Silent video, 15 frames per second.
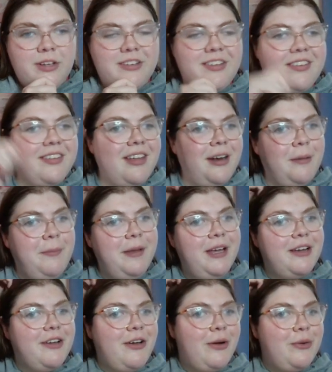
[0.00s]
Is this gonna be
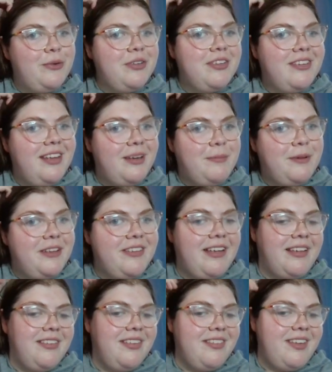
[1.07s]
a ghost that
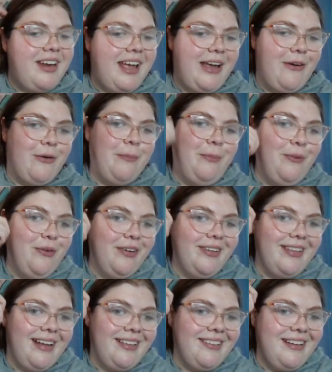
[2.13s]
possesses an
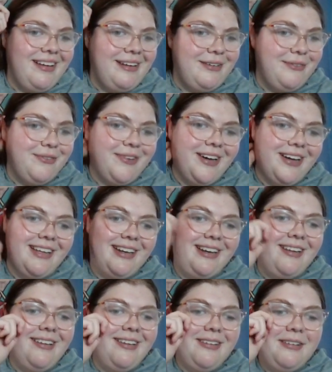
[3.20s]
airport? That's kind of
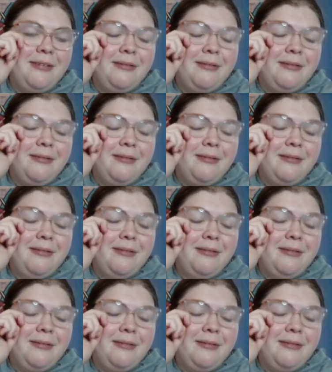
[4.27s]
fun.